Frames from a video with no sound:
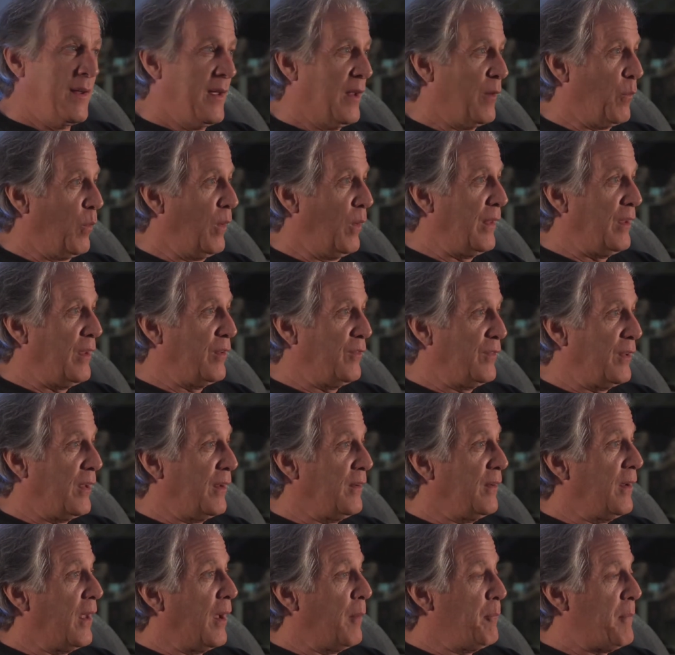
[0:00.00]
It really is to
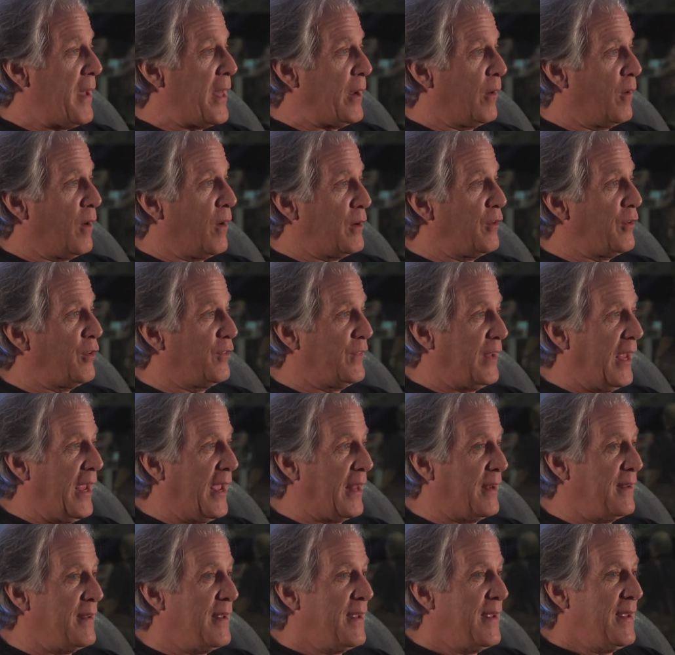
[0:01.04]
better
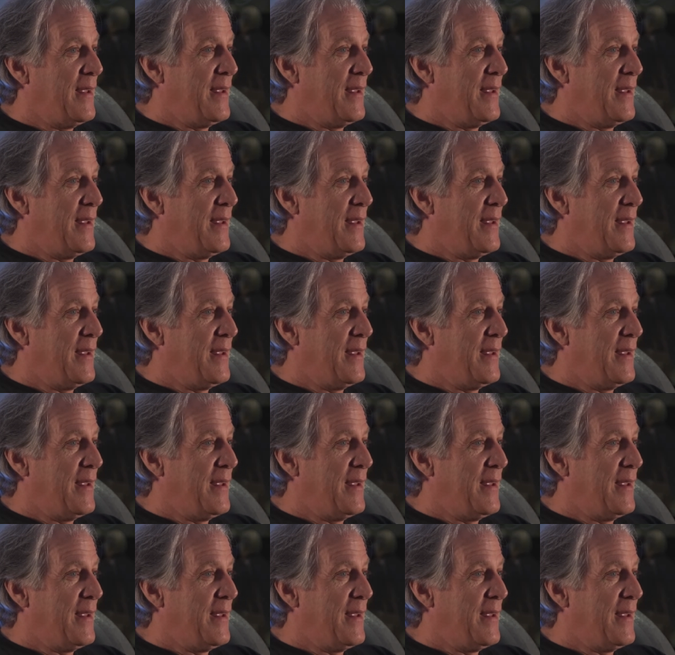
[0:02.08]
understand